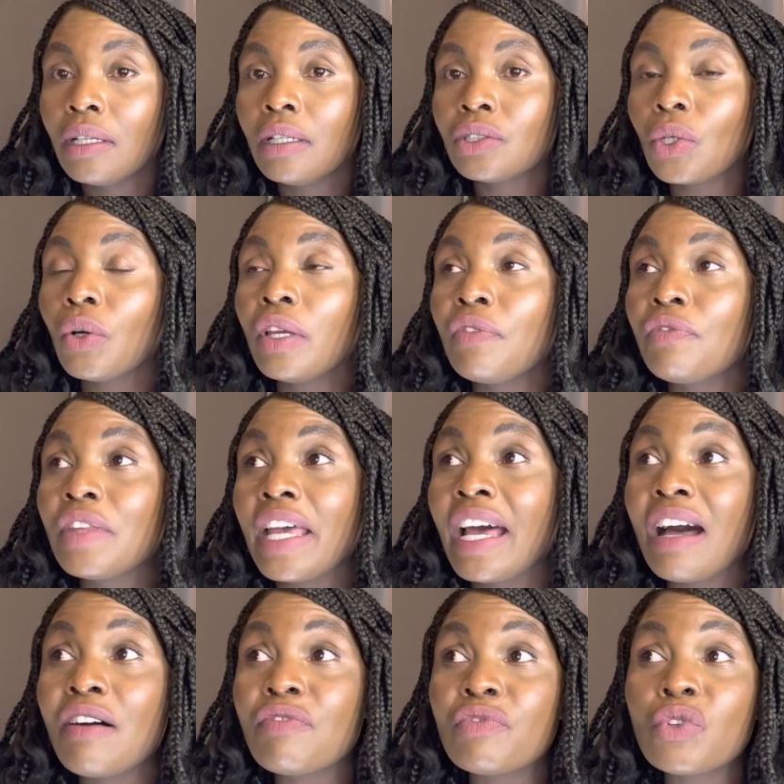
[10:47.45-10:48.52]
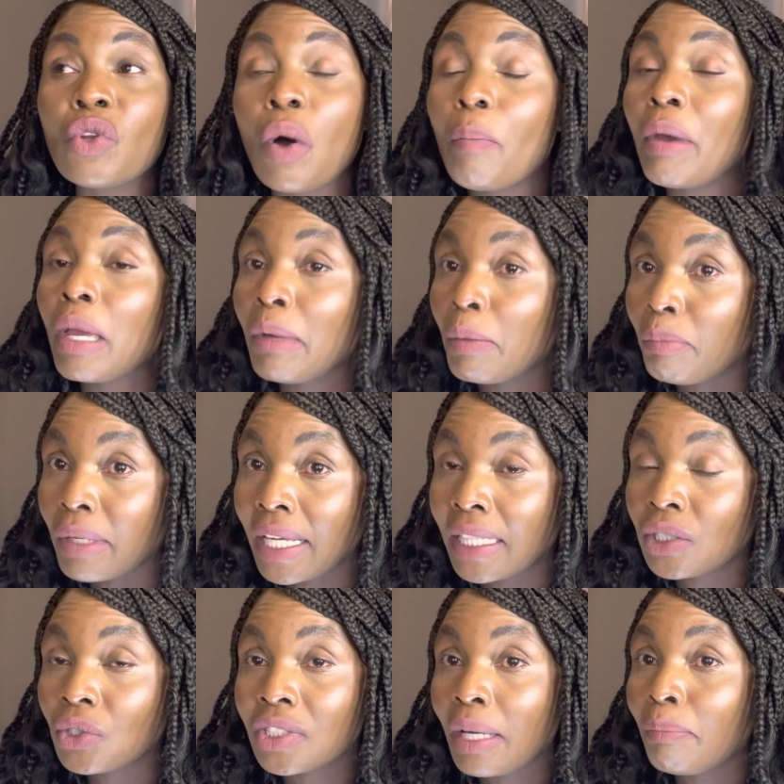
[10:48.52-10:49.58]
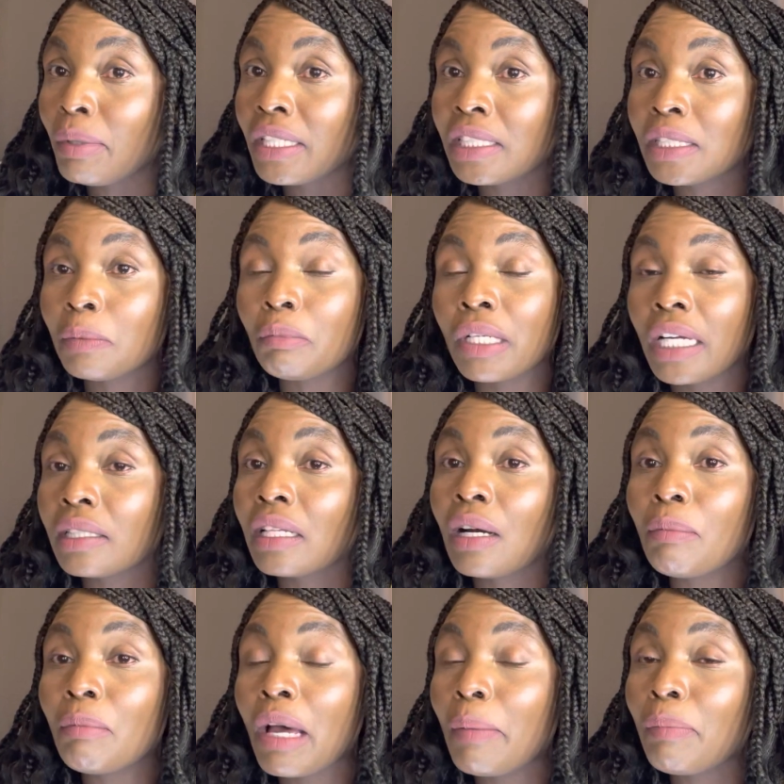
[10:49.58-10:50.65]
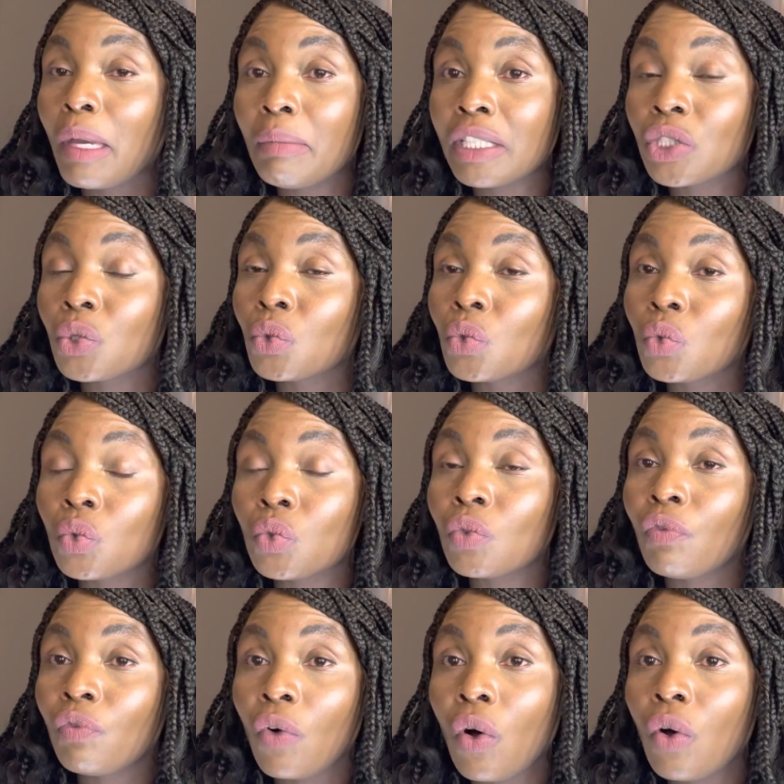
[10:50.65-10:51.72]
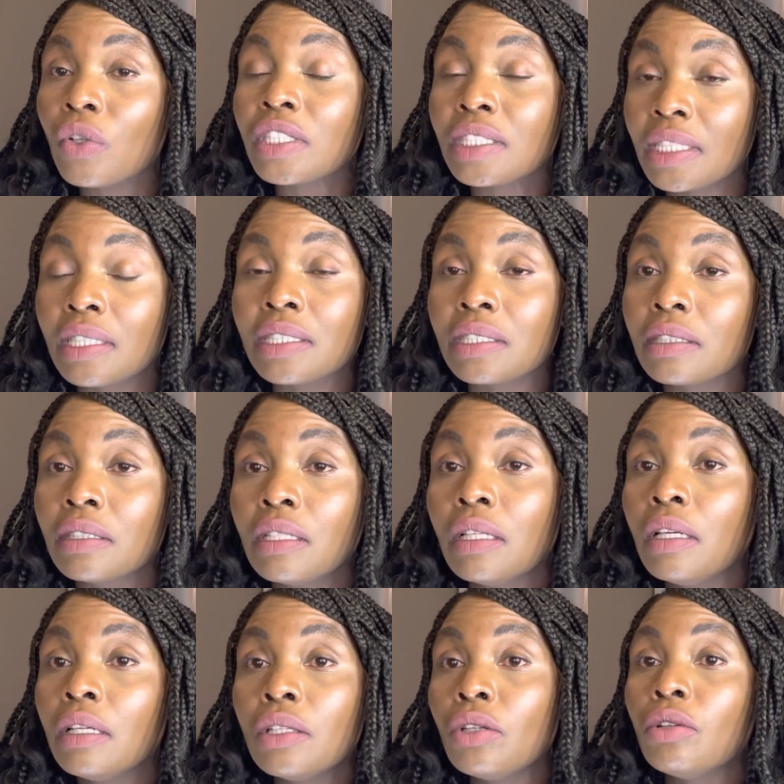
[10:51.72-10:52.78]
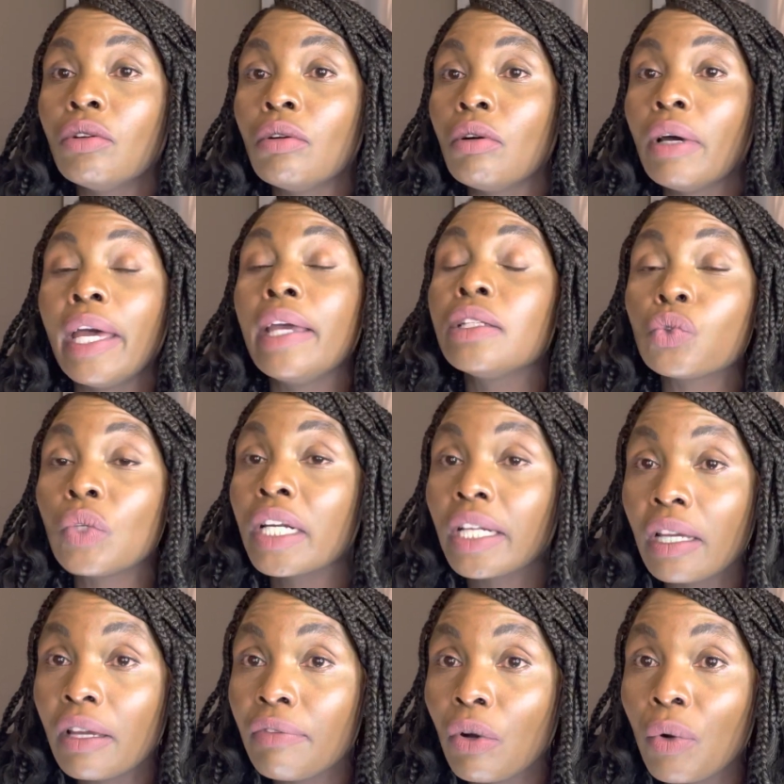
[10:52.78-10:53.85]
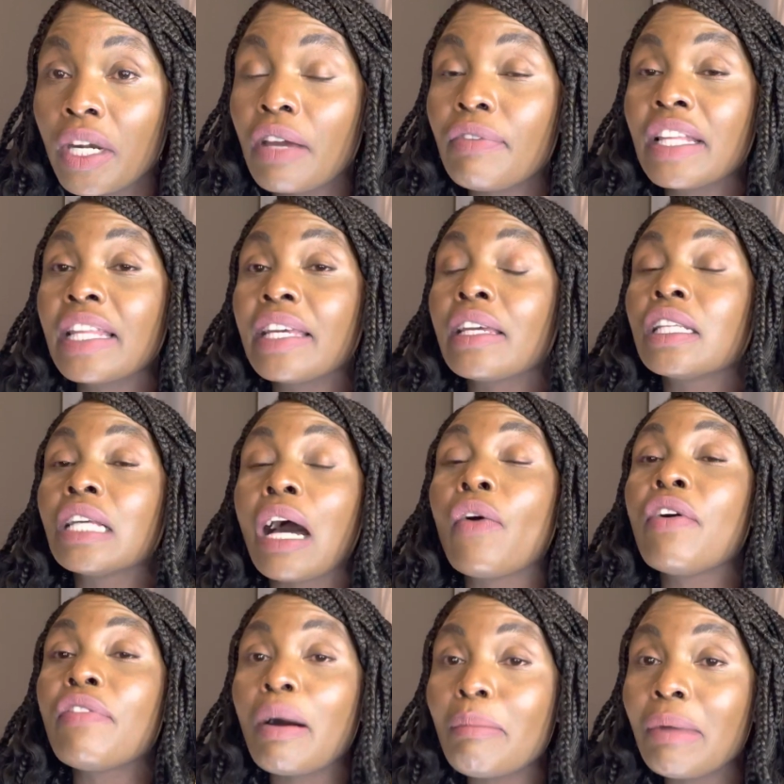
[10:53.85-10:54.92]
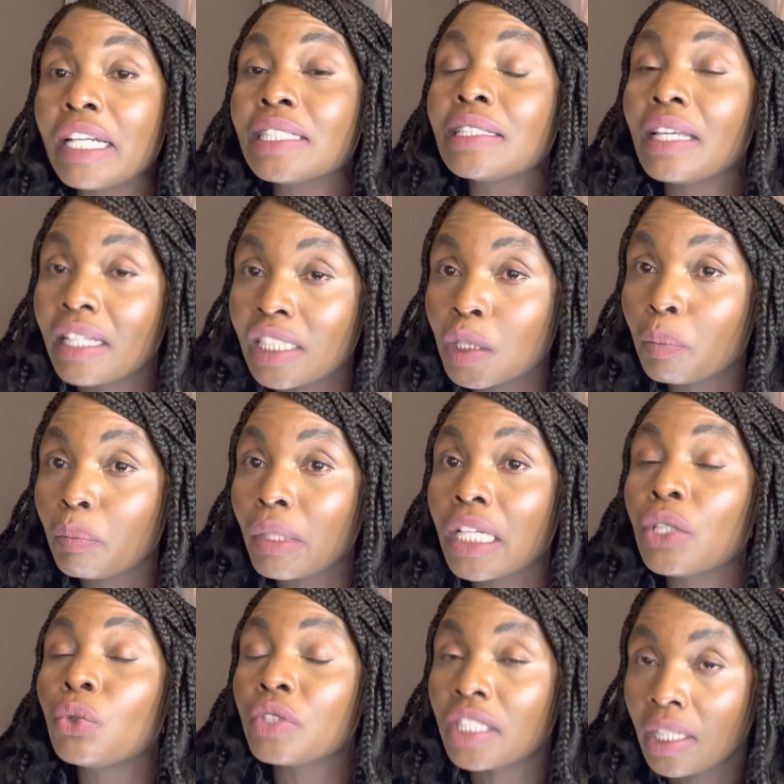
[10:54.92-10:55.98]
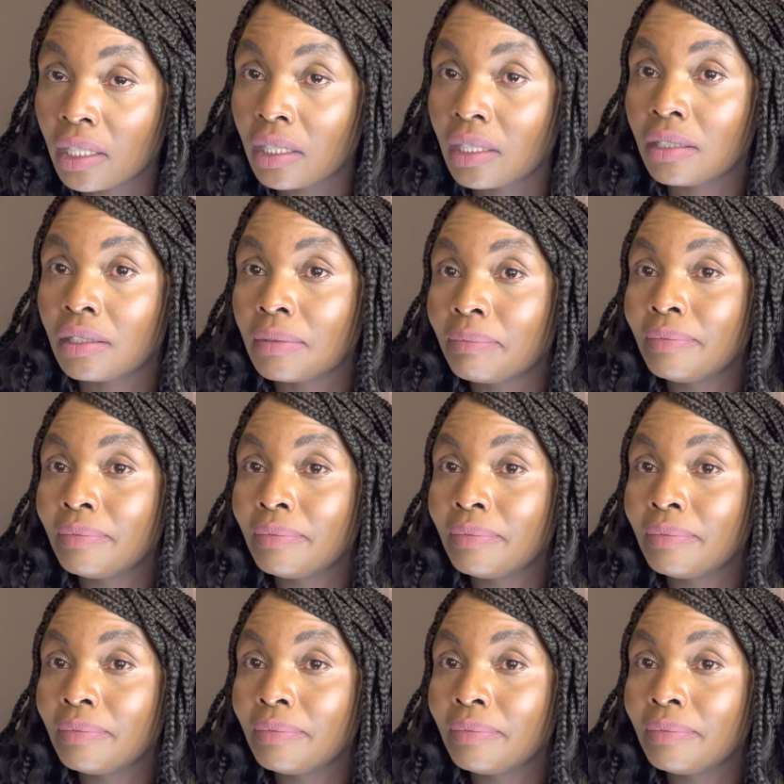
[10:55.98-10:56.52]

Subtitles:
So if they have no payment plans, you say, please break down my payments to 4, 6, 8, wherever they can, however much they can spread, you take it.